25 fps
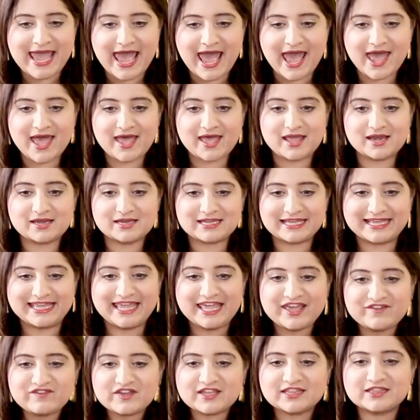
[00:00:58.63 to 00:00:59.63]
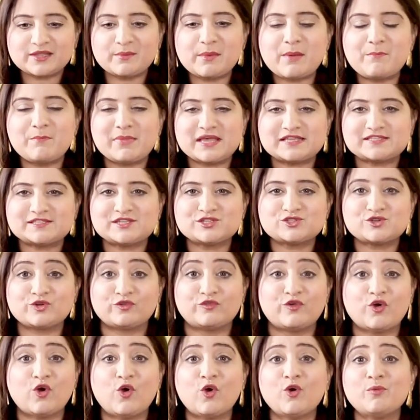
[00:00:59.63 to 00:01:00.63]
and giving them a message
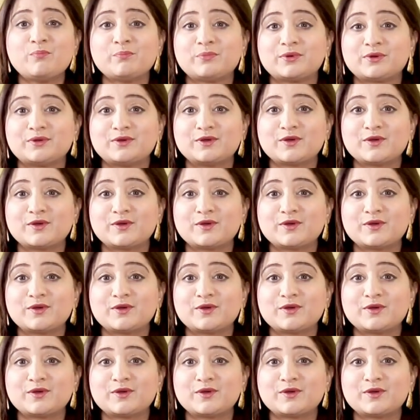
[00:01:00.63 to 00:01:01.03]
of hope,